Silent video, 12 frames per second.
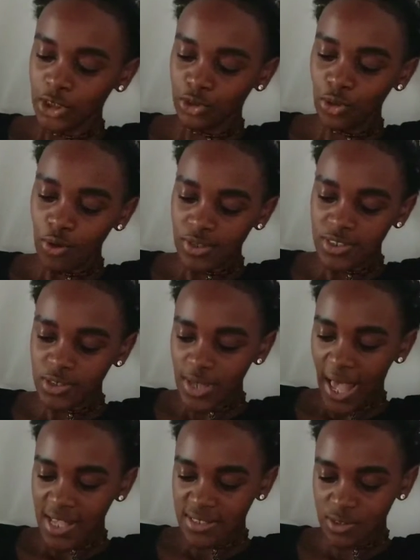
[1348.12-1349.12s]
don't
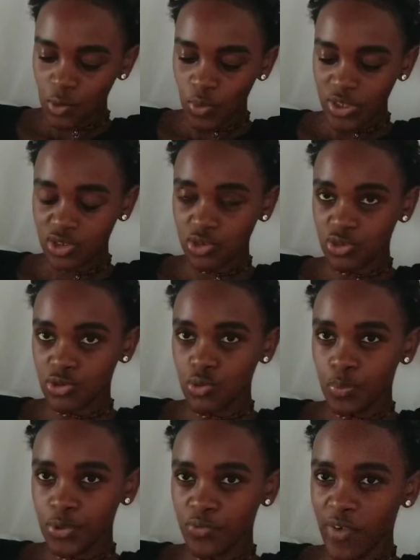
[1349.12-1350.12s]
ask questions
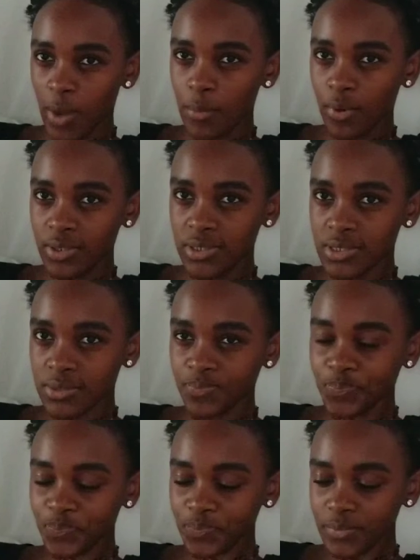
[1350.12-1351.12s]
to prove a point
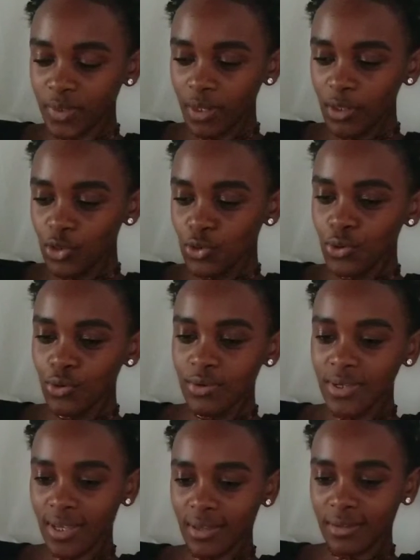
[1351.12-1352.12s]
you know
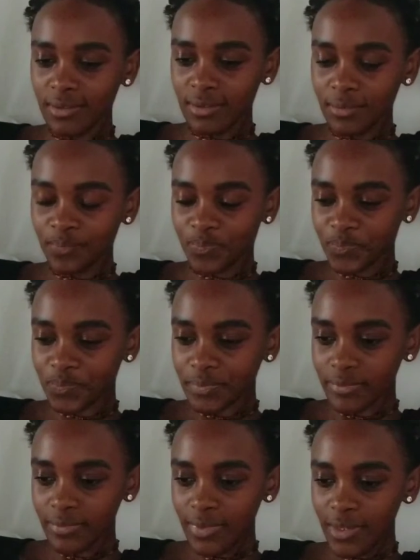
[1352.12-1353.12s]
and
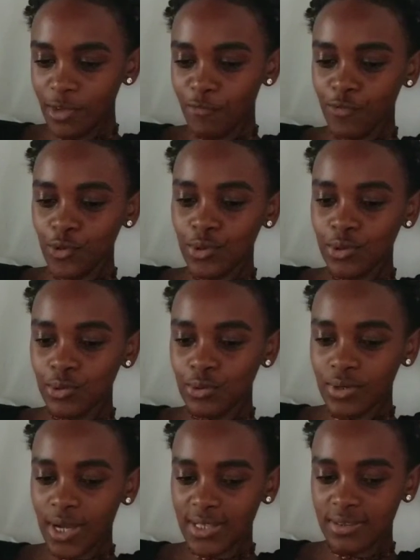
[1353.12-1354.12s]
if you
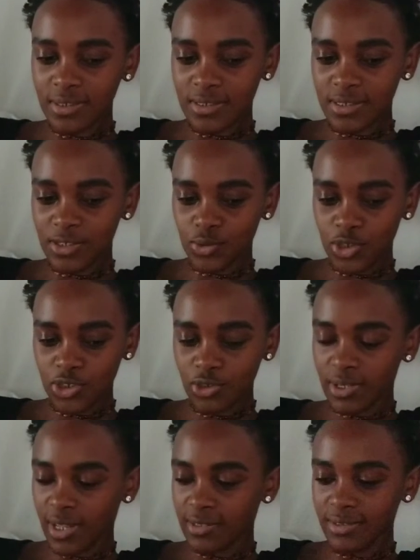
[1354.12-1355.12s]
look at this
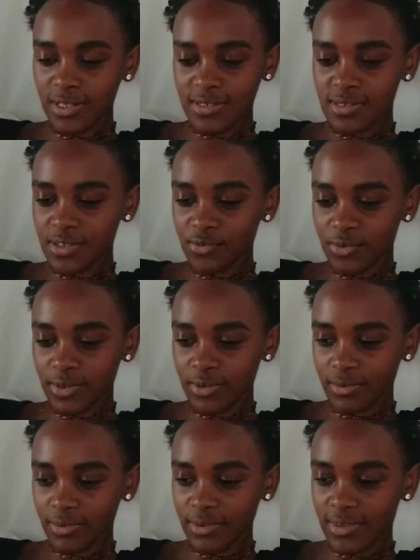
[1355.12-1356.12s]
situation like let's say
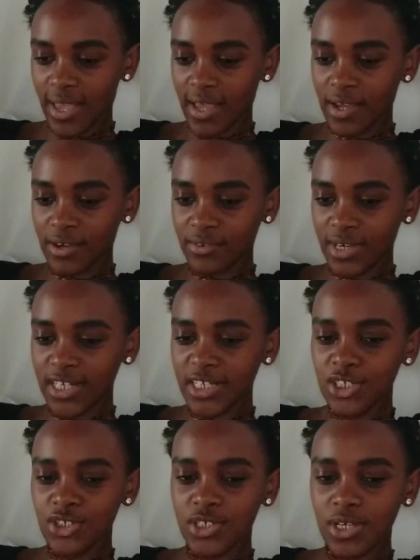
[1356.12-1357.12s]
there are
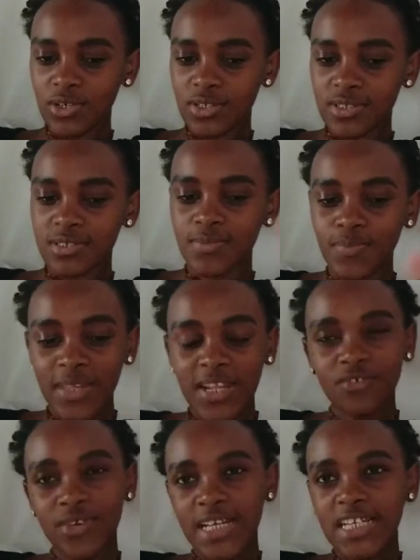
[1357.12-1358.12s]
religious
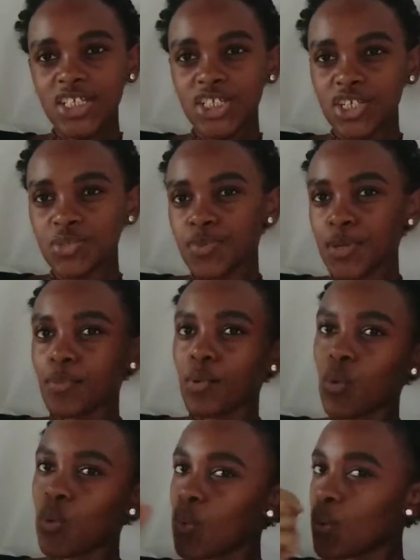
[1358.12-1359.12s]
religious
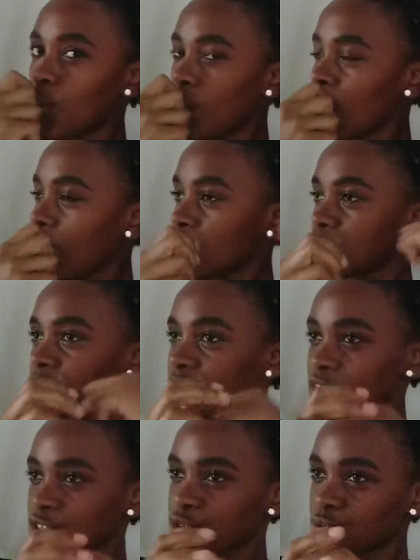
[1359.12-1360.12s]
people who go out
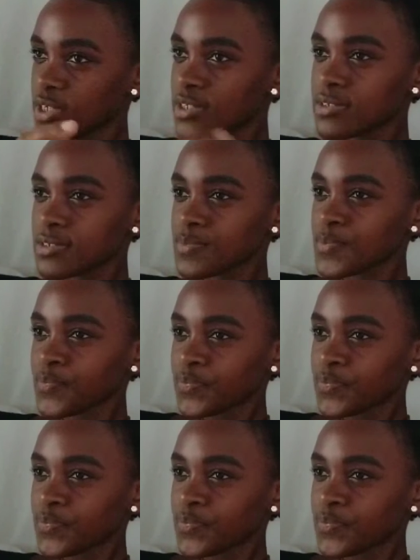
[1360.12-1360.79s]
in the streets